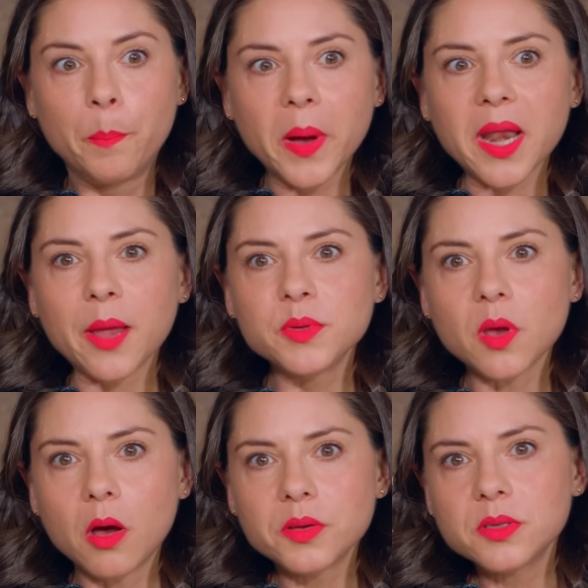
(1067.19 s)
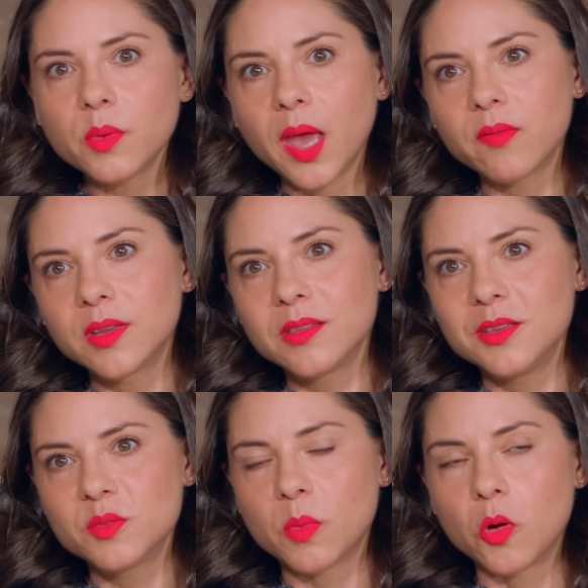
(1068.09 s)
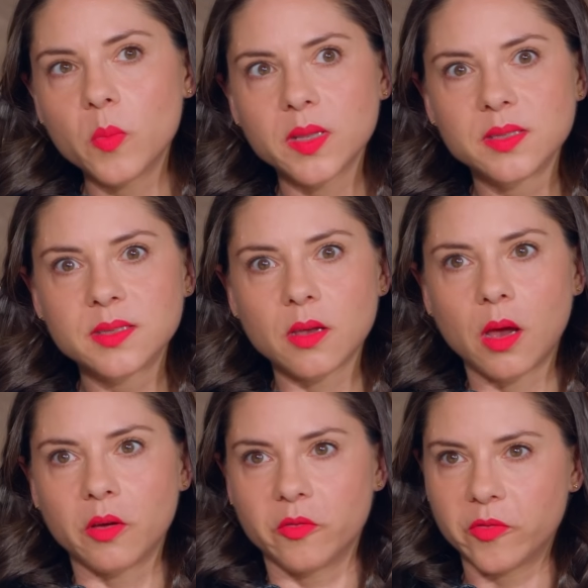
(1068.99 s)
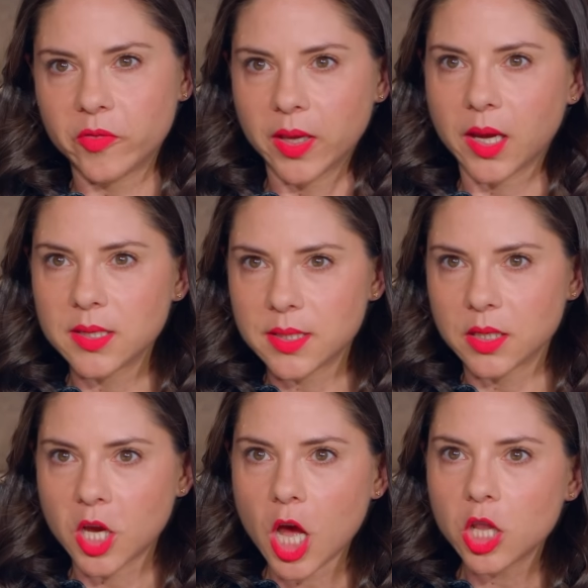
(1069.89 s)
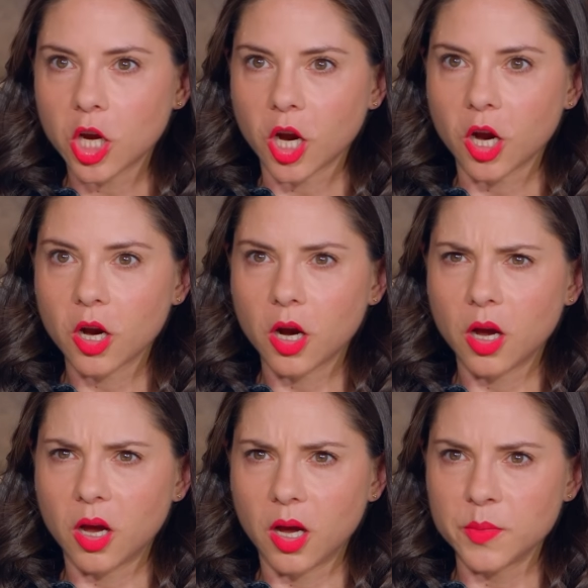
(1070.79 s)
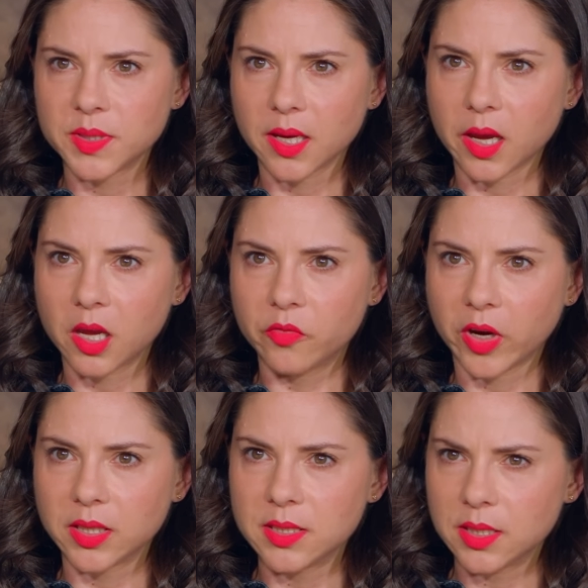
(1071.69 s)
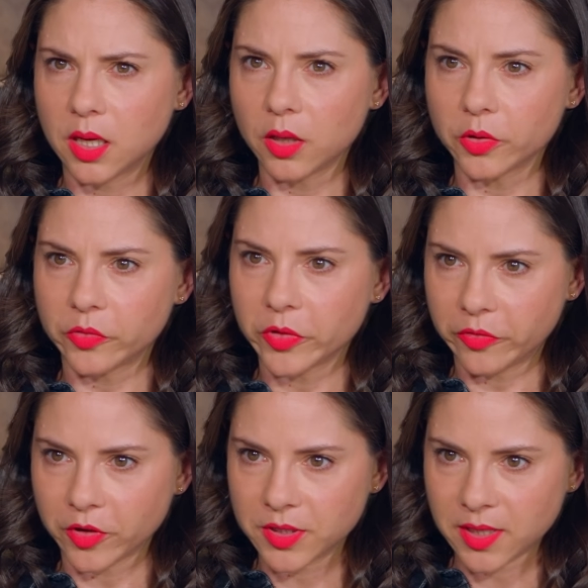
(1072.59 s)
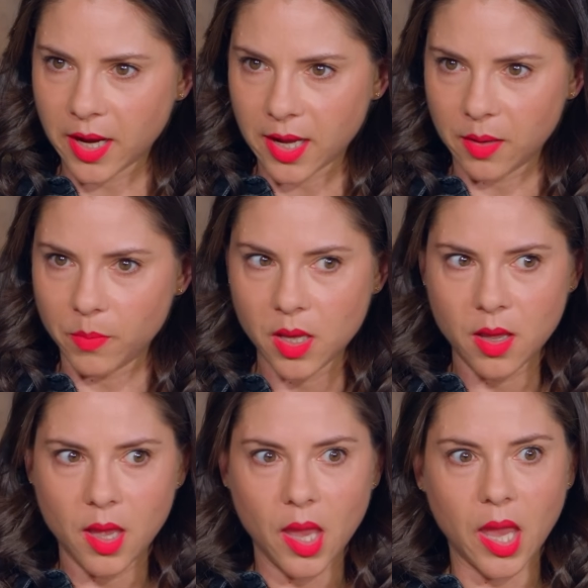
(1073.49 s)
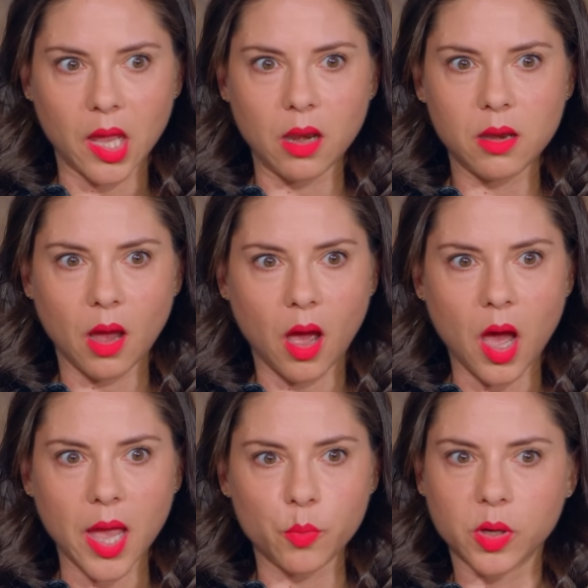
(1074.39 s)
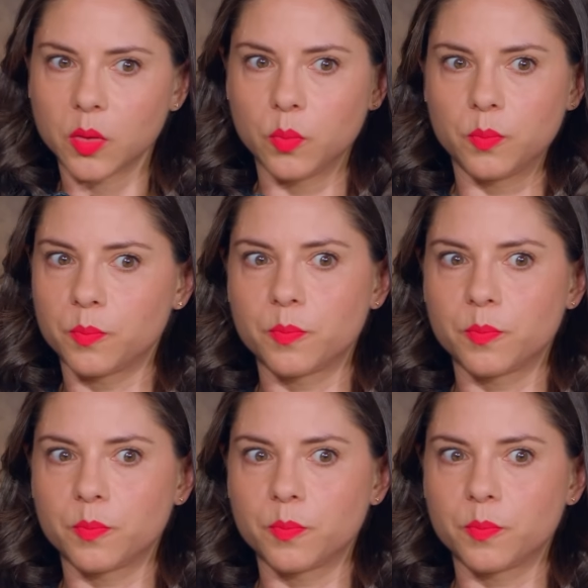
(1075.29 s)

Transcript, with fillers: but i was also having these moments of like i said color it was like I could finally see color for the first time. And I could